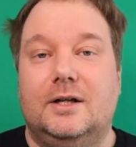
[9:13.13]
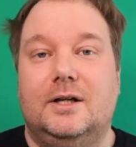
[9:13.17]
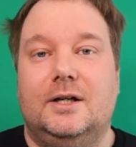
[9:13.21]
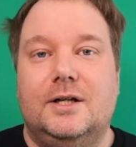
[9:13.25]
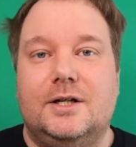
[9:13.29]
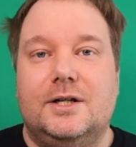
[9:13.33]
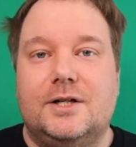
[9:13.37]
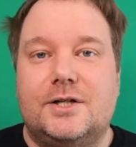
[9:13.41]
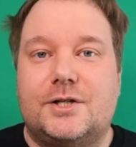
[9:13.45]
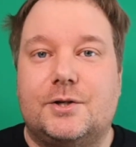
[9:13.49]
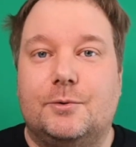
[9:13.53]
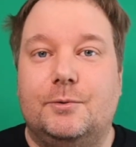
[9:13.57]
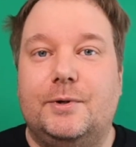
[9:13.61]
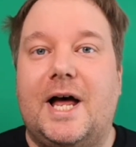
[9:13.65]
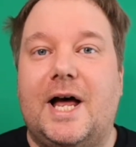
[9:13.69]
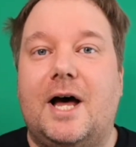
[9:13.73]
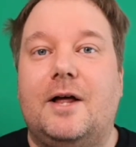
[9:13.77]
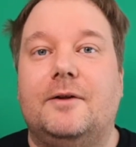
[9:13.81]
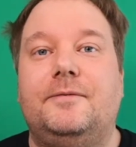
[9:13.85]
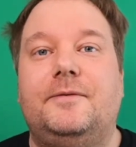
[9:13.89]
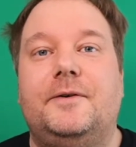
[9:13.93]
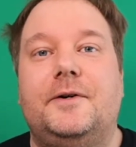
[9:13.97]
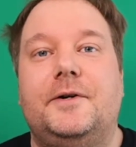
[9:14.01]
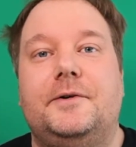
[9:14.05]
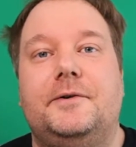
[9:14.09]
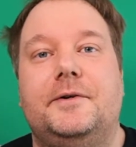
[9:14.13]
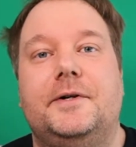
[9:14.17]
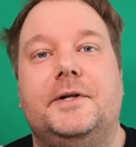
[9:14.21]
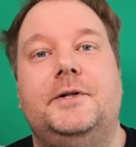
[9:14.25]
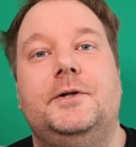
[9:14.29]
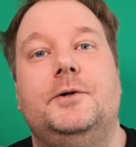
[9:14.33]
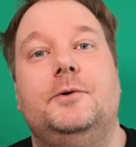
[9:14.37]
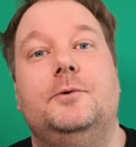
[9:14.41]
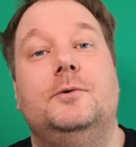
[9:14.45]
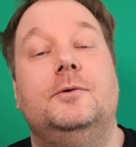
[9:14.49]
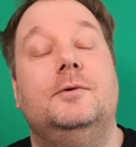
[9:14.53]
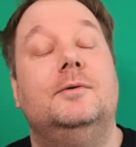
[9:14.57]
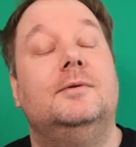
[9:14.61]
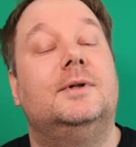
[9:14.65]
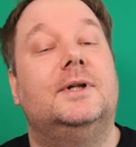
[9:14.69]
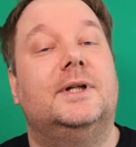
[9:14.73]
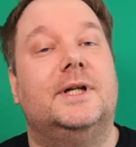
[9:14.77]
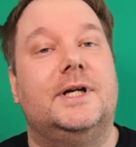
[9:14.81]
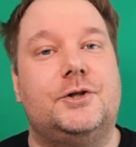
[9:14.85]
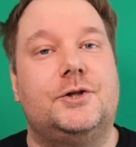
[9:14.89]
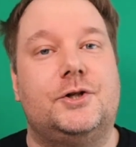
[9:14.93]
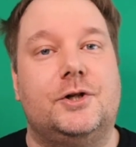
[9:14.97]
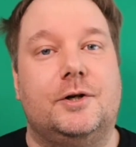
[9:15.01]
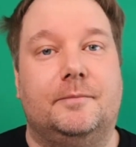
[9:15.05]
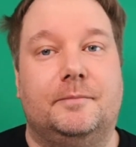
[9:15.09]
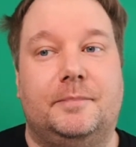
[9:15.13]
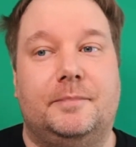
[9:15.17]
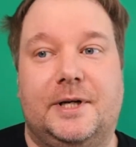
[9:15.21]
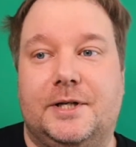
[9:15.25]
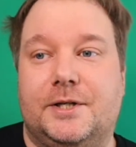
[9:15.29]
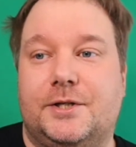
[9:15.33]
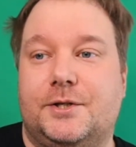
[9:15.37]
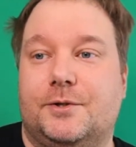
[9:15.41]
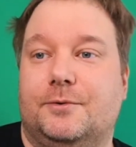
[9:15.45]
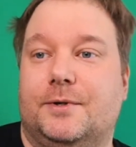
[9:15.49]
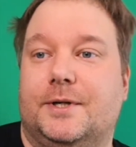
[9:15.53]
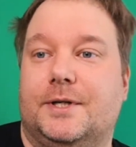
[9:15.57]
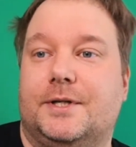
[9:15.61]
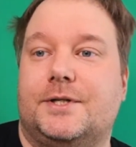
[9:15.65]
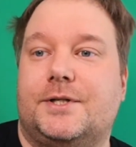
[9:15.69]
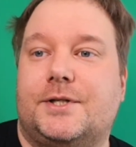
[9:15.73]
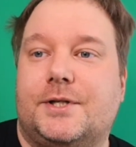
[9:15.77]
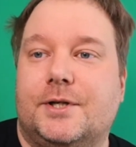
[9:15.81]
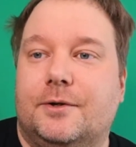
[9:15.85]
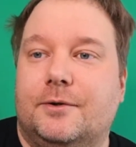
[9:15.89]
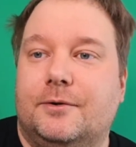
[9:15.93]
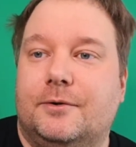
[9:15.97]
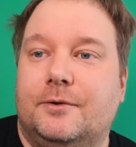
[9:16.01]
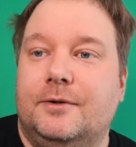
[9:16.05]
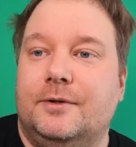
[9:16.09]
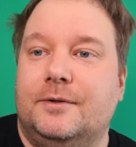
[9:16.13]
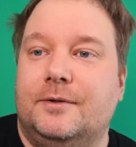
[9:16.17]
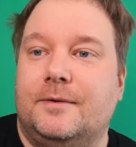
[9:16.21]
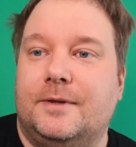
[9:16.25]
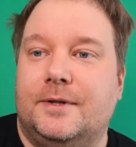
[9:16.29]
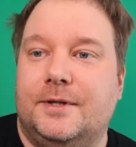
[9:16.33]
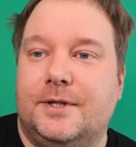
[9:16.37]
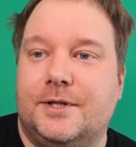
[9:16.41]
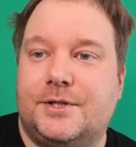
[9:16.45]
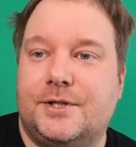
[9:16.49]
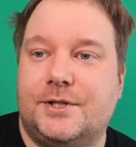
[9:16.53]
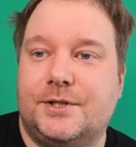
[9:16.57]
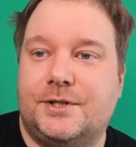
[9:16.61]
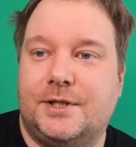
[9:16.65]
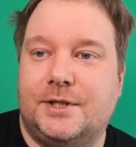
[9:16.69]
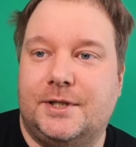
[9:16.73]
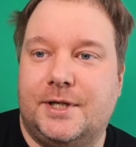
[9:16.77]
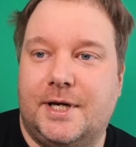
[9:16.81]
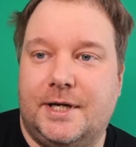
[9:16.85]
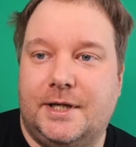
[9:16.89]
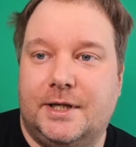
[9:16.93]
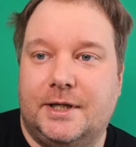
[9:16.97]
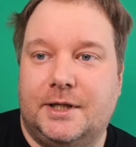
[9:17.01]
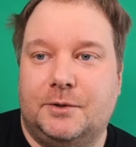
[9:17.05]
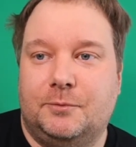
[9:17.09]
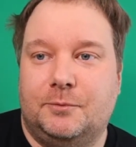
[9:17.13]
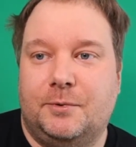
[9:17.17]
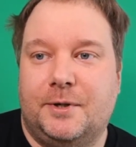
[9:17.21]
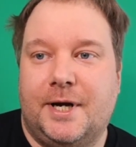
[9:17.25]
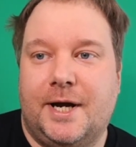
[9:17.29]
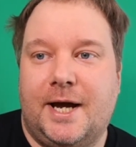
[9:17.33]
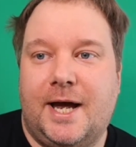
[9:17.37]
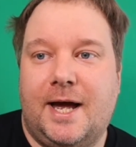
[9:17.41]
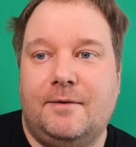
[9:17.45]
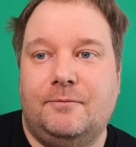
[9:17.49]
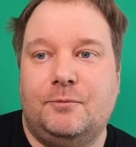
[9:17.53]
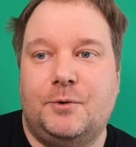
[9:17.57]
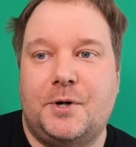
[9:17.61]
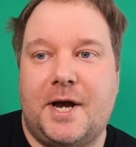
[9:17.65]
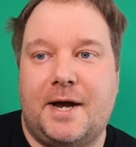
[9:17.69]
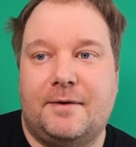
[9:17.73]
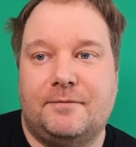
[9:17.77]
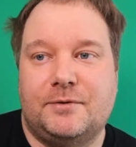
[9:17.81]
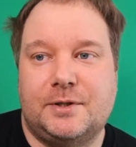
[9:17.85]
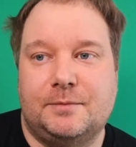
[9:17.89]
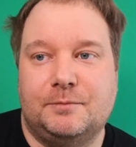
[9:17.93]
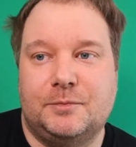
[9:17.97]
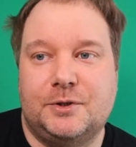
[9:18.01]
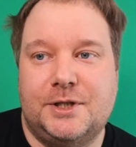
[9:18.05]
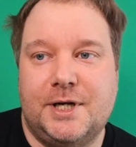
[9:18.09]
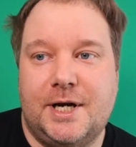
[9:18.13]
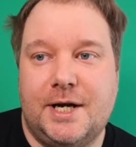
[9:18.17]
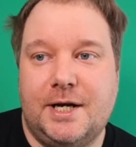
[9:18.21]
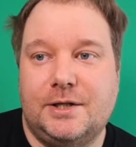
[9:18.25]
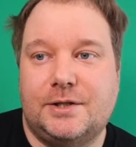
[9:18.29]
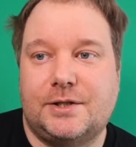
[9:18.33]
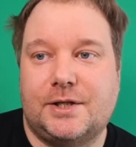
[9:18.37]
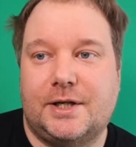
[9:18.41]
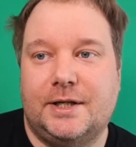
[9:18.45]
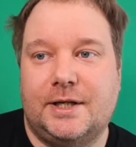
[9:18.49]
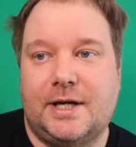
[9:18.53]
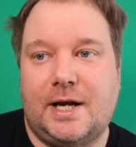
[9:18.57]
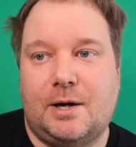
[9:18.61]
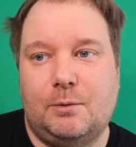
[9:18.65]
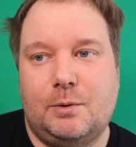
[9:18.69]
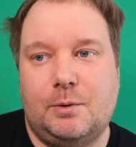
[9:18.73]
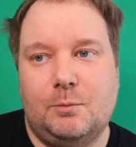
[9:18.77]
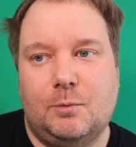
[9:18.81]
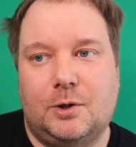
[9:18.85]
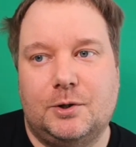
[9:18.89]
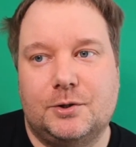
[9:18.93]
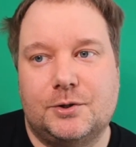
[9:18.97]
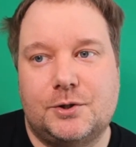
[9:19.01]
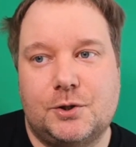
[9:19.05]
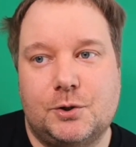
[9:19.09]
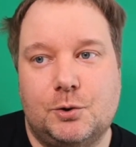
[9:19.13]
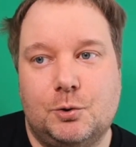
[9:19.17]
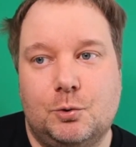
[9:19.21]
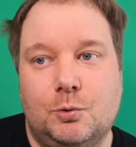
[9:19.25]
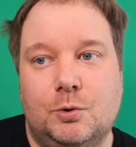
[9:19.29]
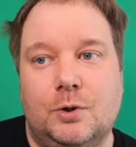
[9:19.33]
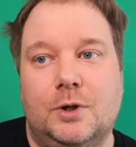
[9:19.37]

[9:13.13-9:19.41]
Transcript: So without further ado, let's jump into it. So this is the data that we have. We have some dates and now we want to...